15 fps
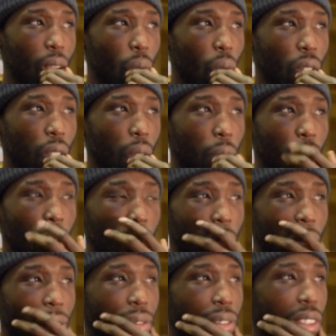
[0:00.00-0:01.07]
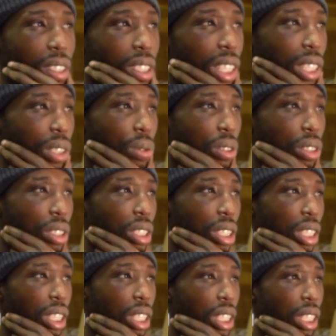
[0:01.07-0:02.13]
one of the most painful days was
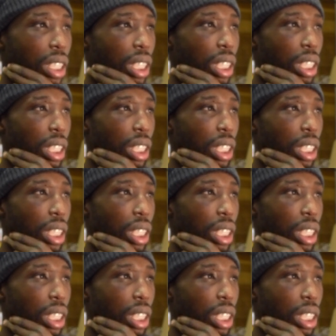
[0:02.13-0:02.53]
the